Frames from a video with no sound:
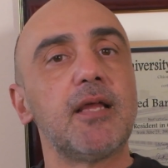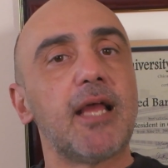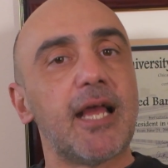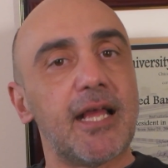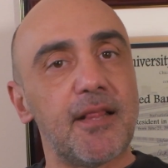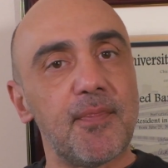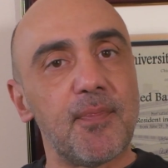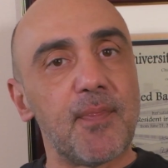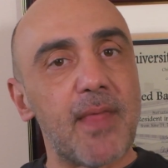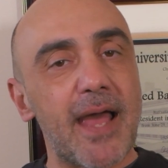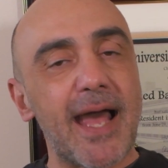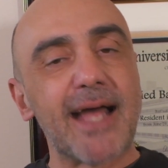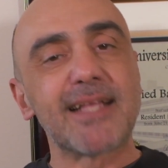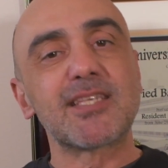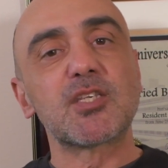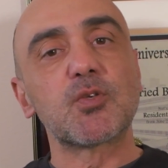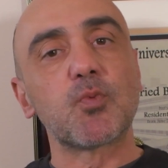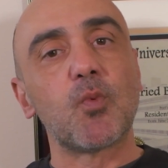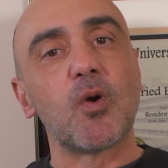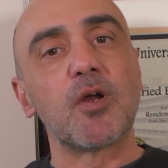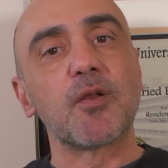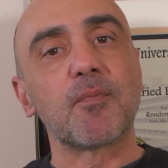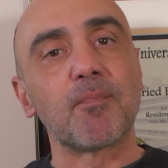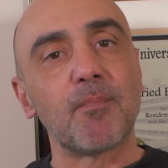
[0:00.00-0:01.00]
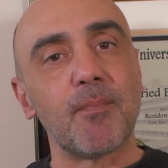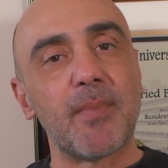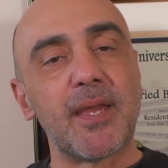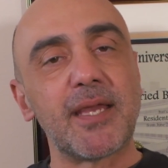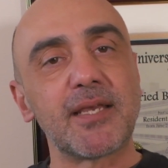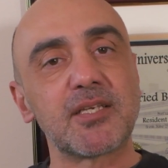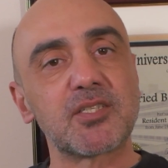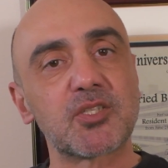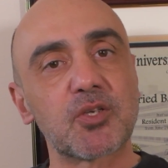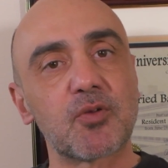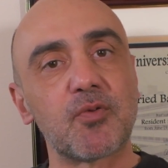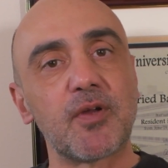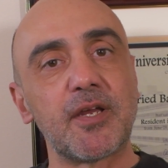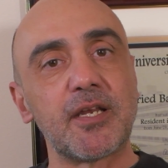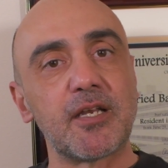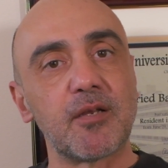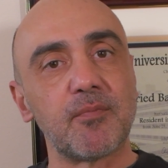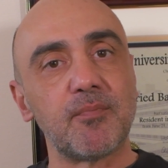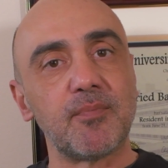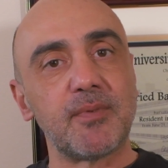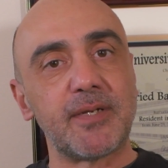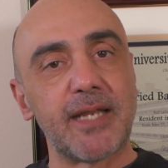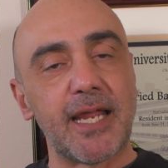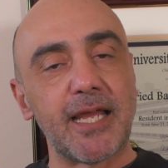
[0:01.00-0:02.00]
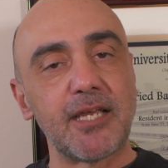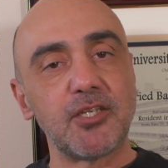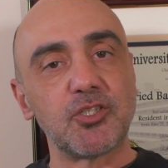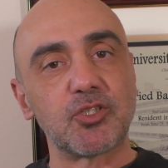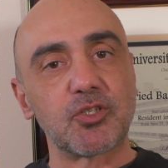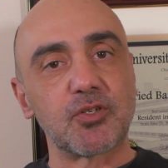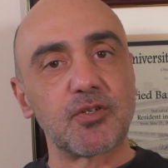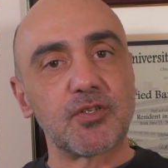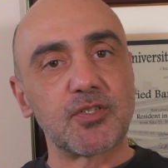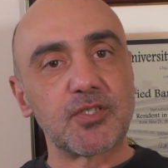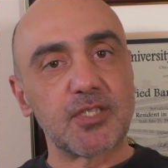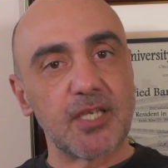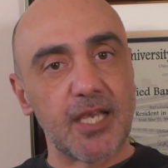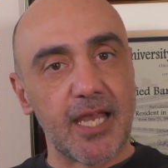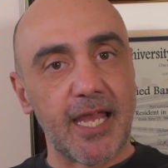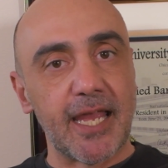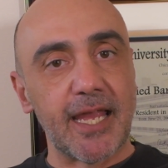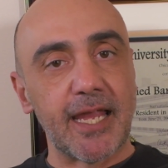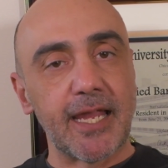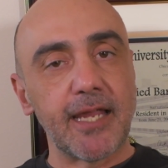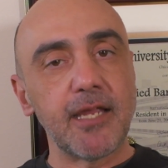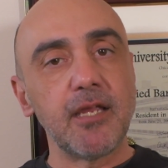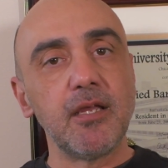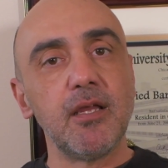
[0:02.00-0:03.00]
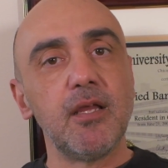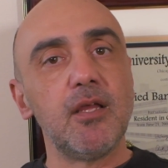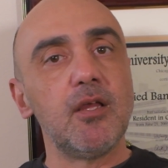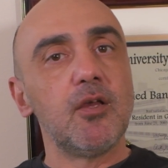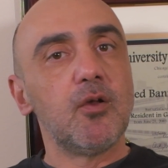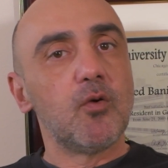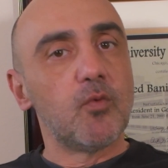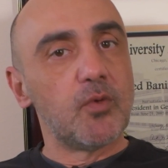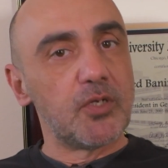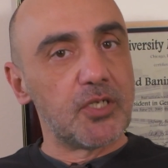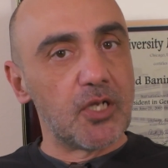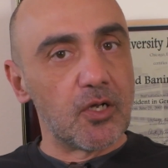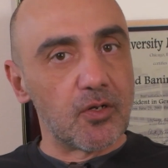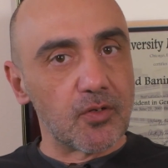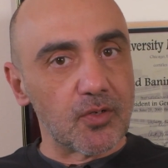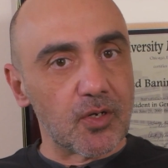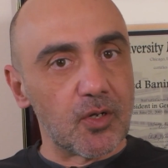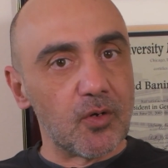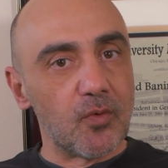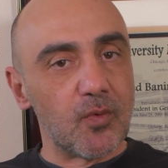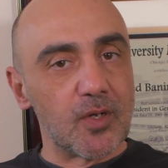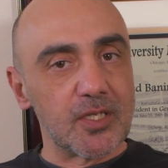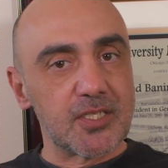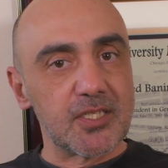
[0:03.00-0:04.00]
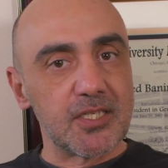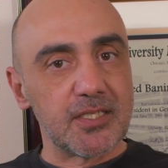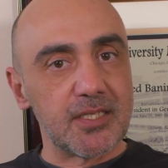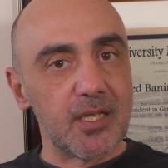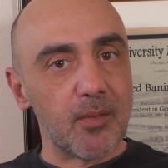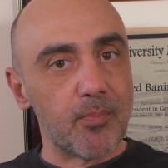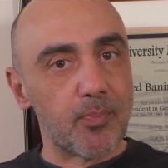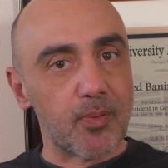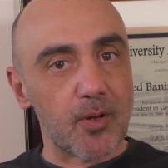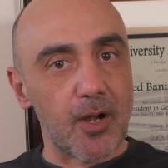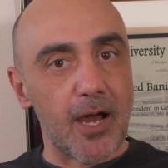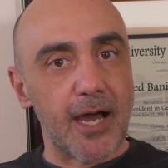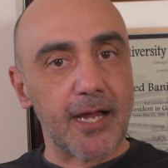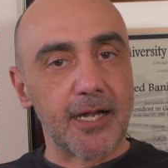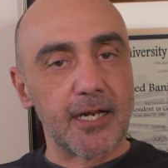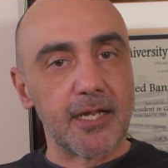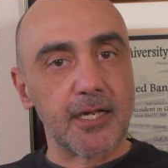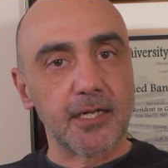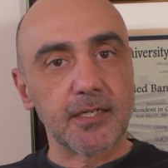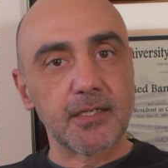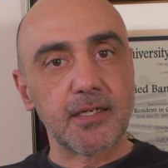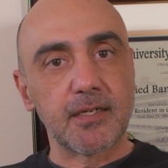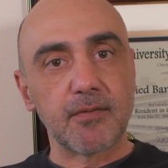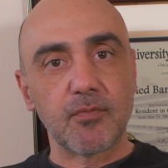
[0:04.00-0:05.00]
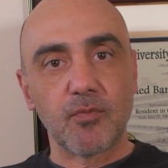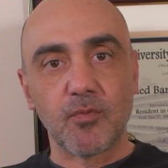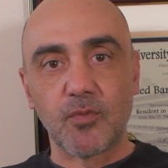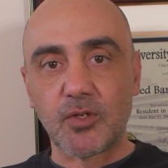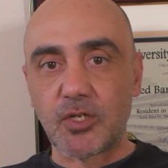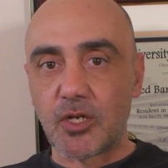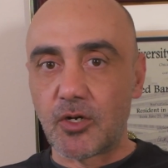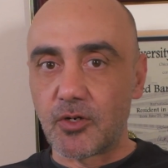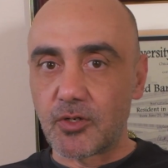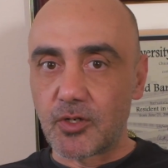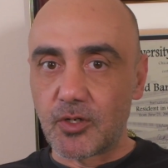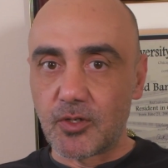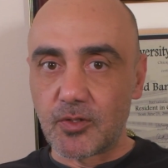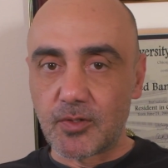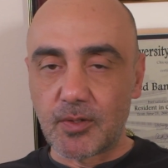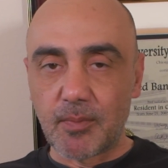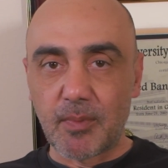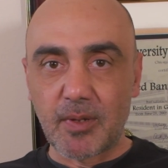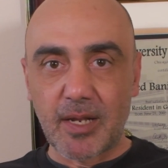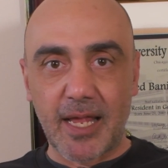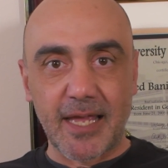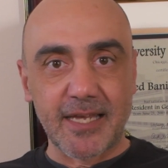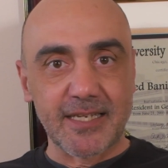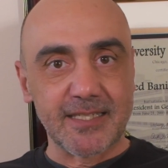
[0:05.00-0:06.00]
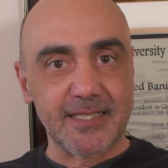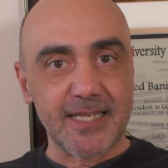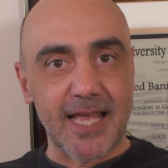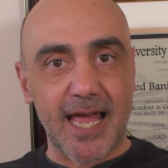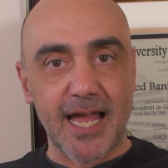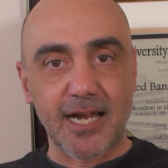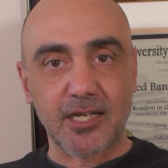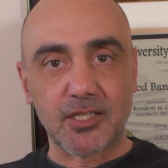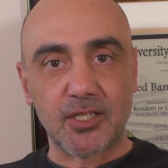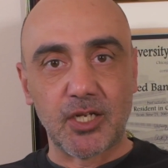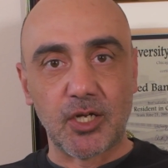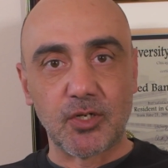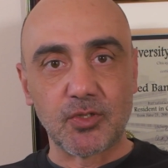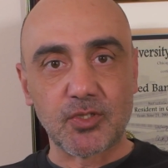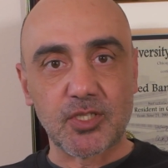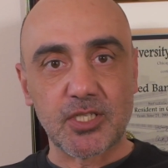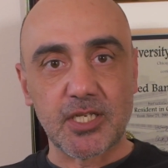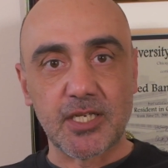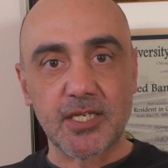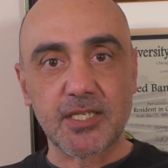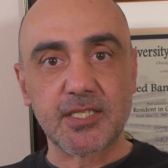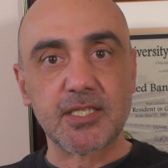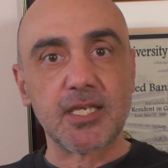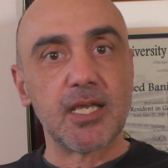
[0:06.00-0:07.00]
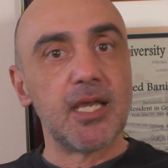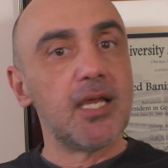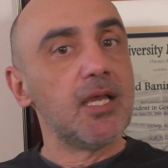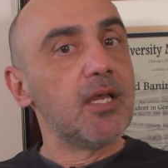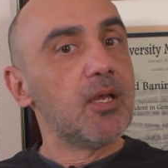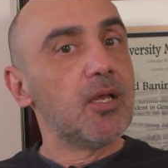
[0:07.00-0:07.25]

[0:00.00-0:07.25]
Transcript: And that's what makes kratom dangerous. A, we don't know what's in the product, we don't know the exact doses.